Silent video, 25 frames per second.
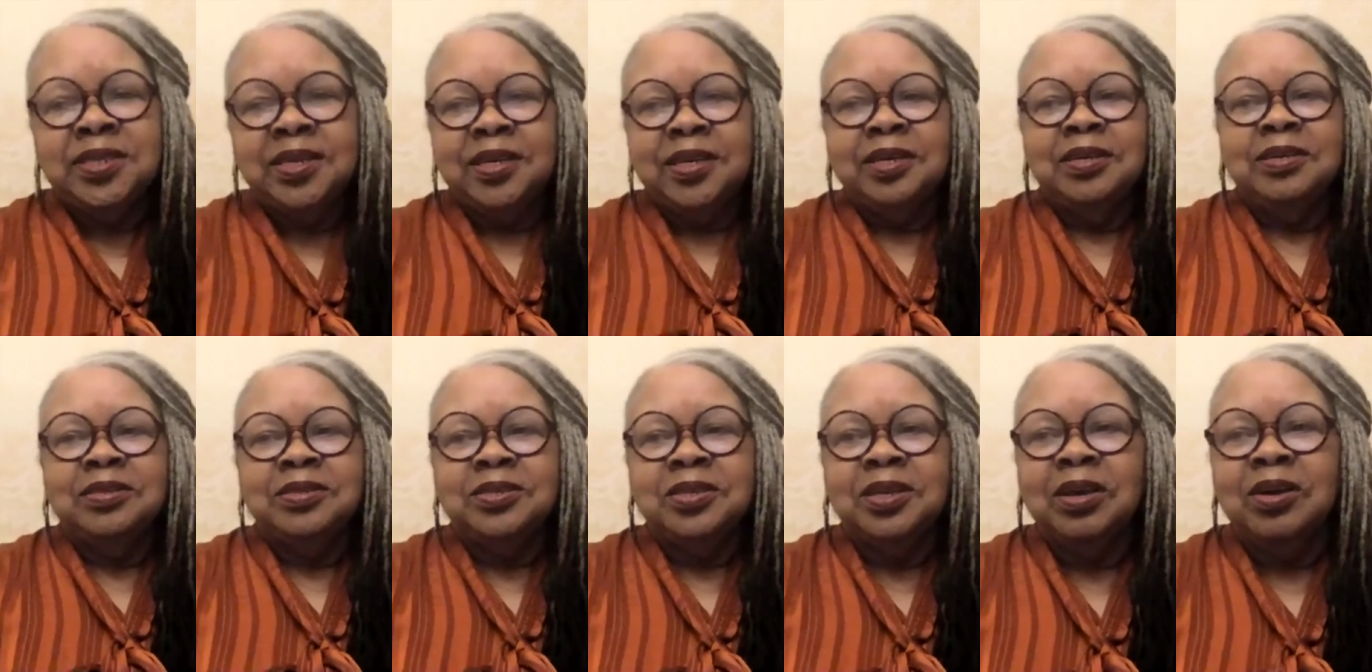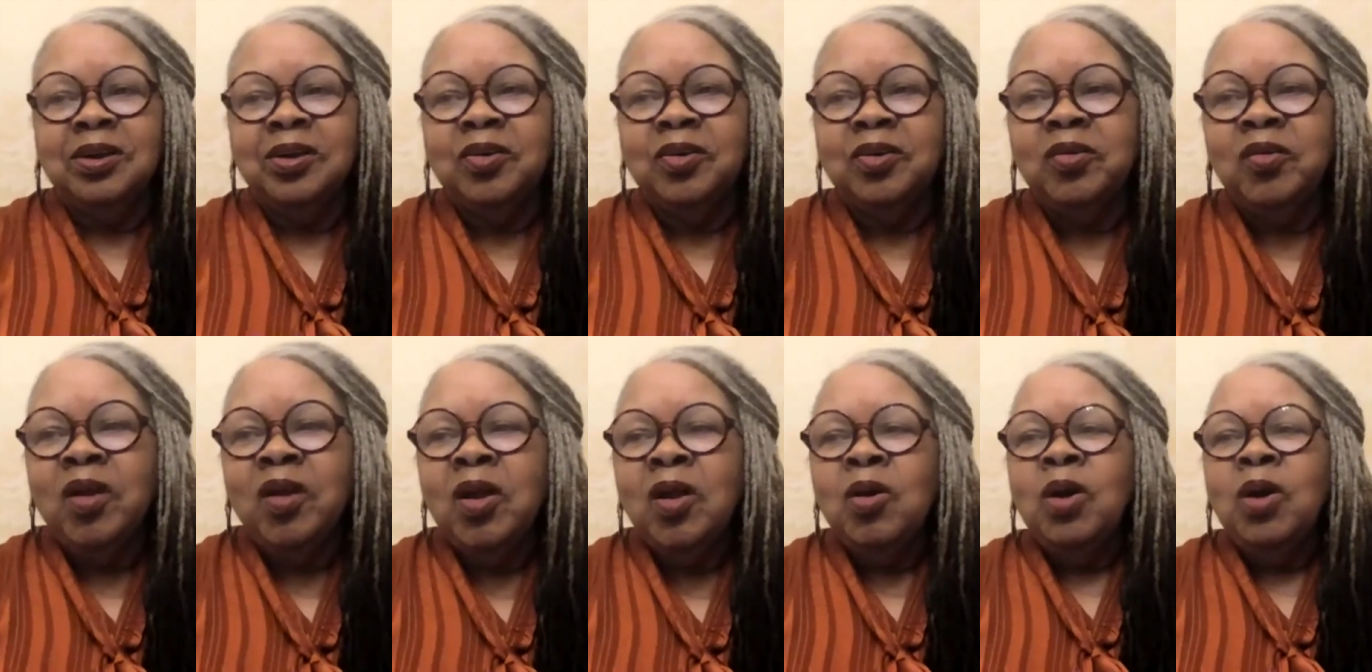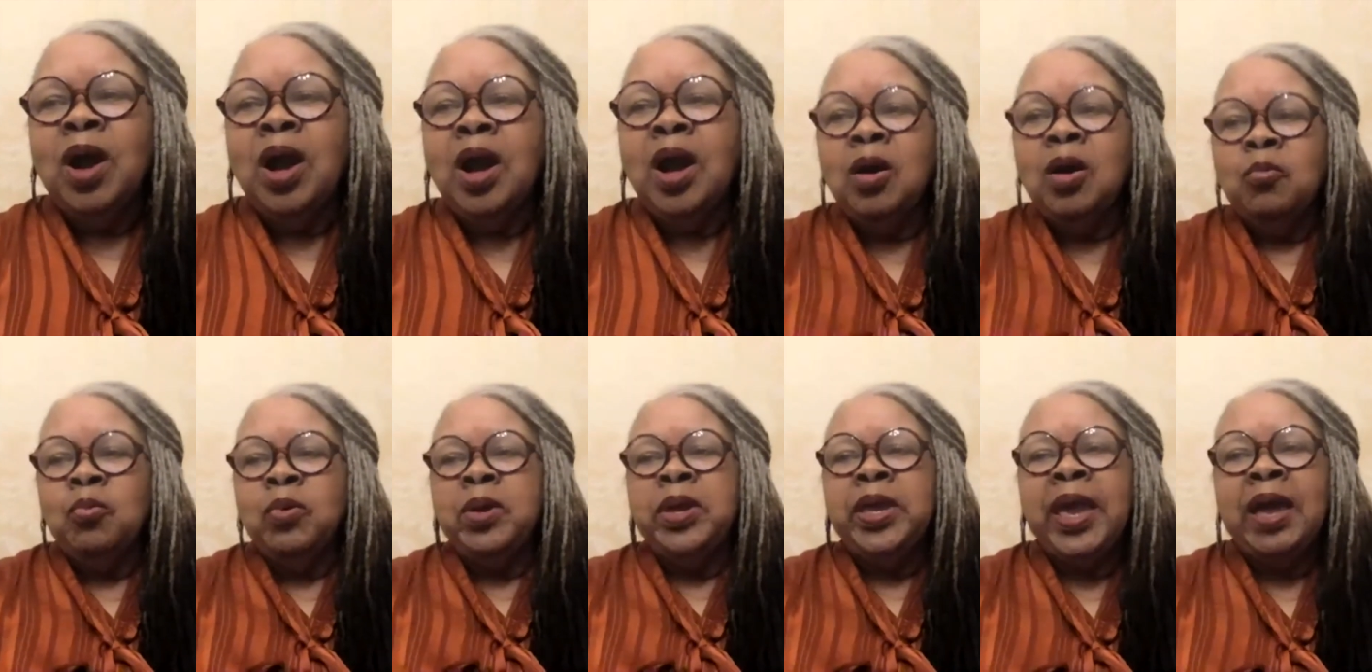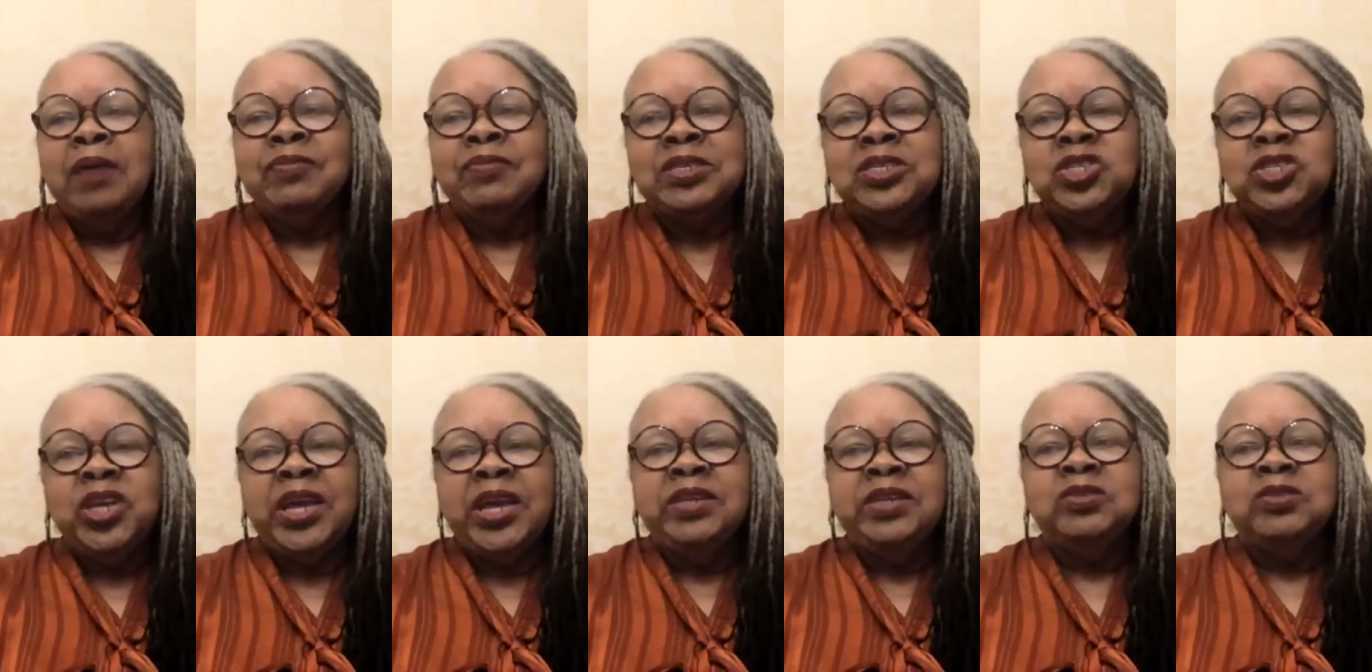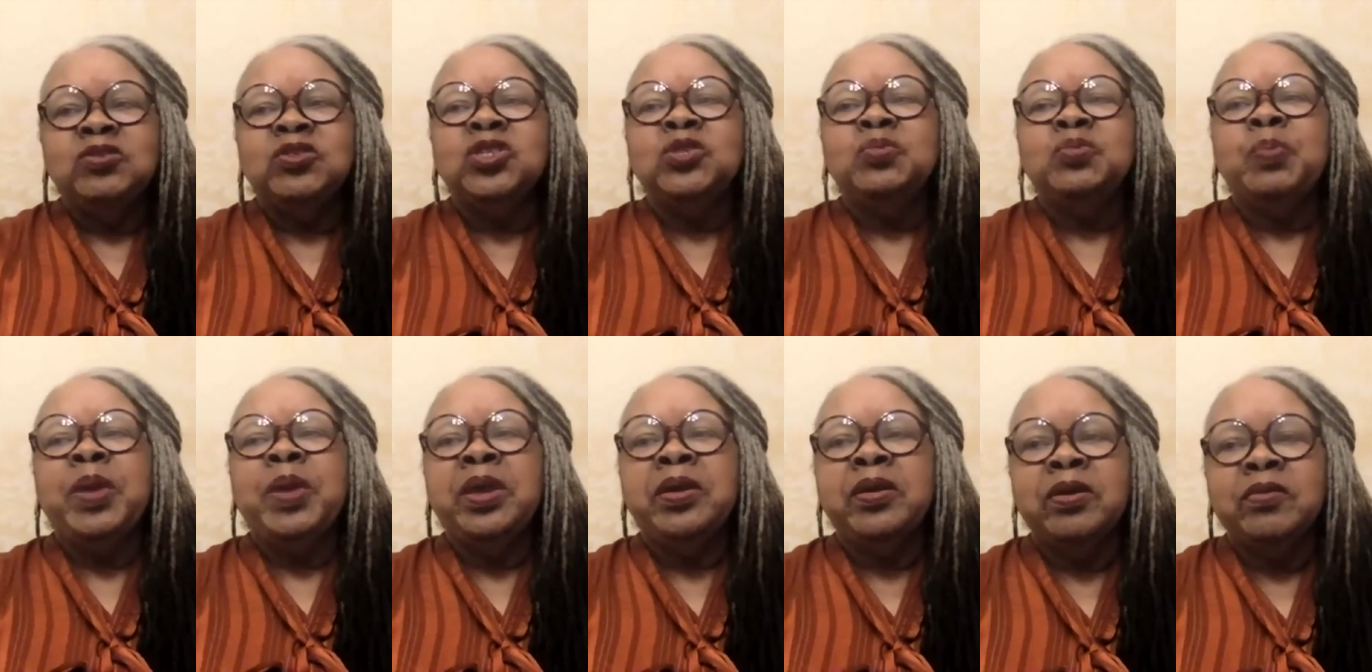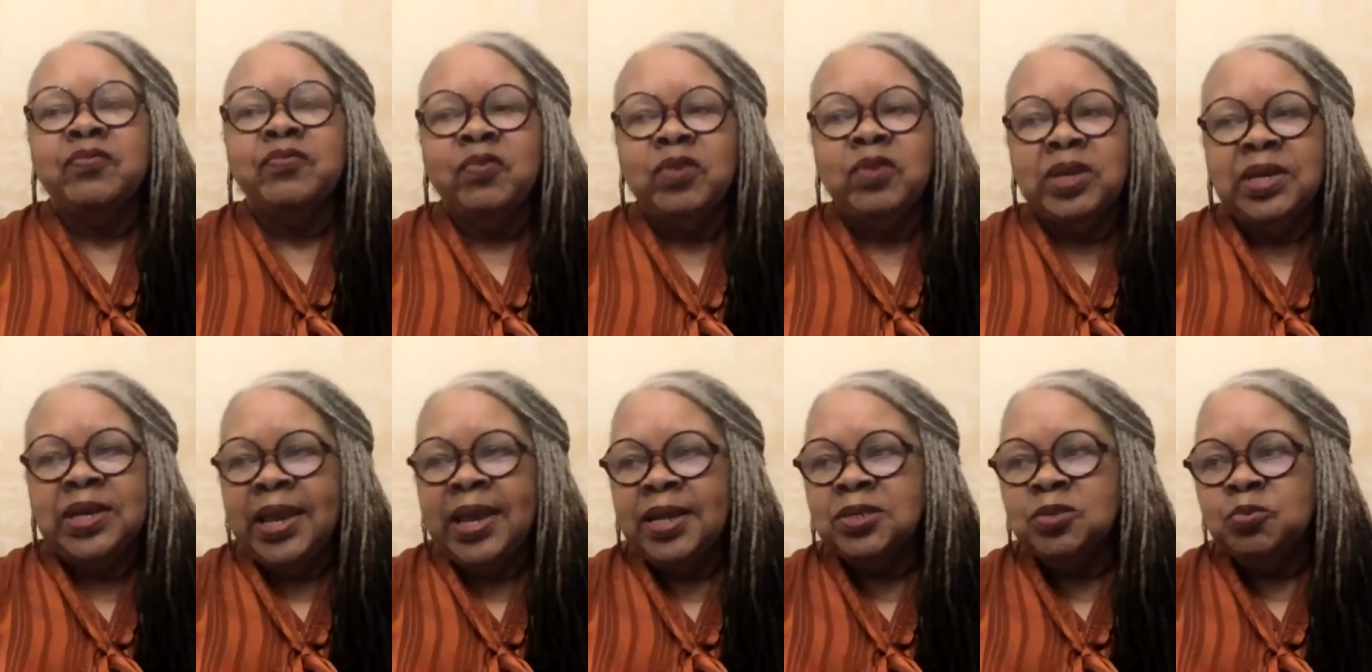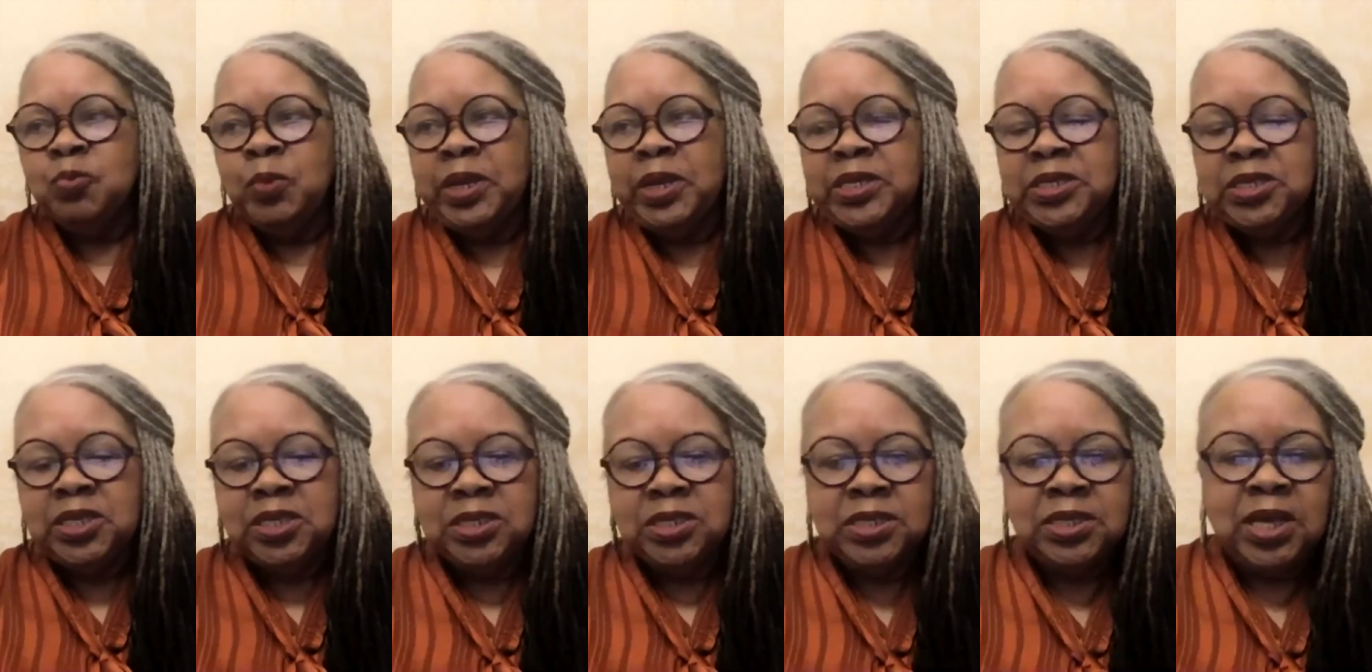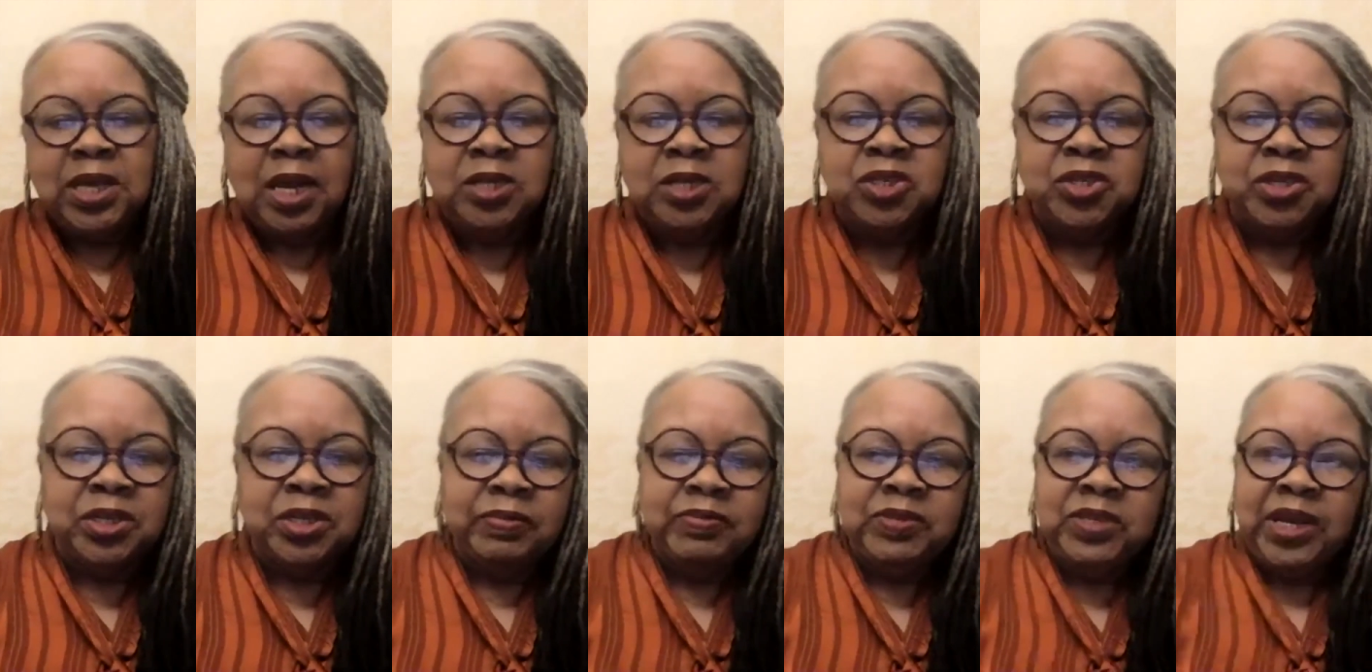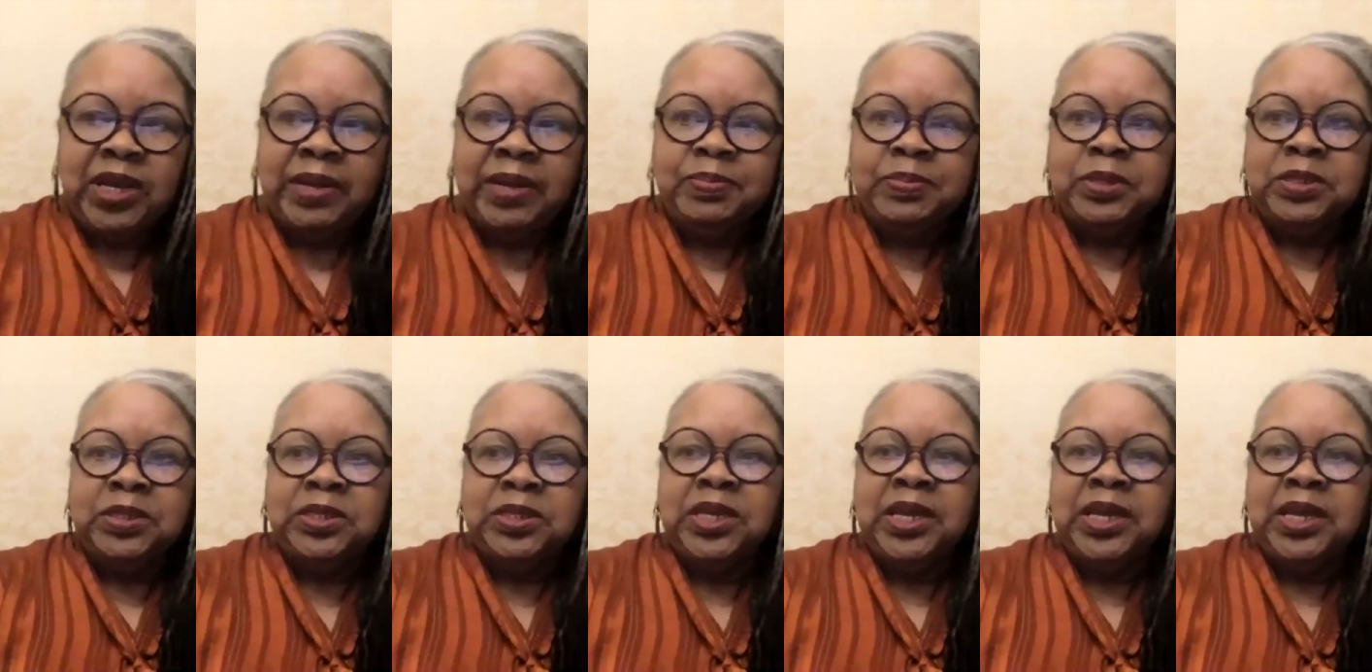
we have a change of speaker for next week's discussion of chapter 10 of The Faith